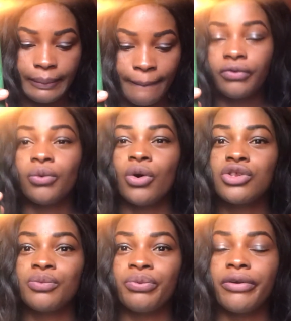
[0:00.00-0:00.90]
If you want
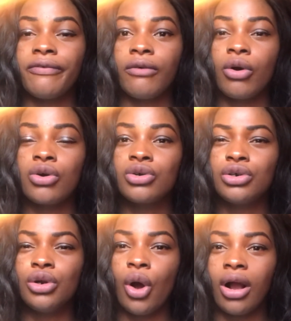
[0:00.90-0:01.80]
to pray for
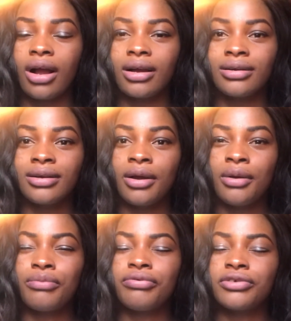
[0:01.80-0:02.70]
good luck,
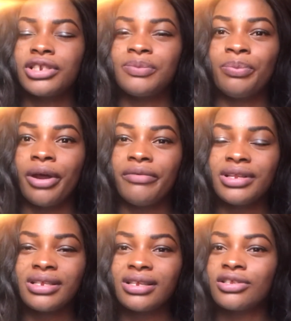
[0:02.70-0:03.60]

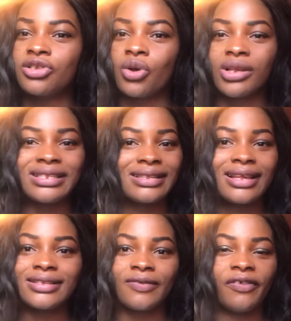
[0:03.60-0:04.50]
prosperity,
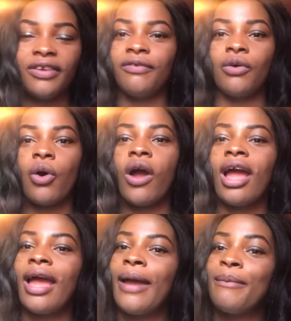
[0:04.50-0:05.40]
success, favor,
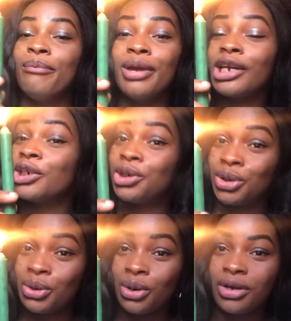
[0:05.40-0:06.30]
make
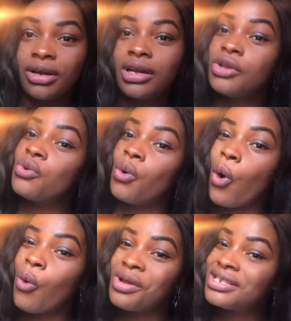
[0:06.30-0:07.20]
sure you
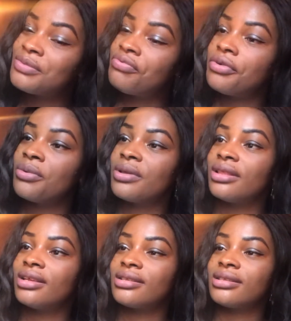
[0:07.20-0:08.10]
always pray with
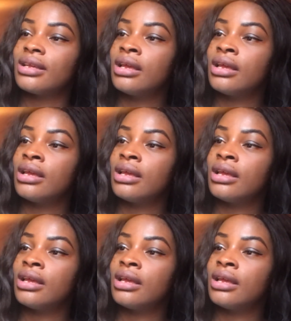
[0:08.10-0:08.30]
us.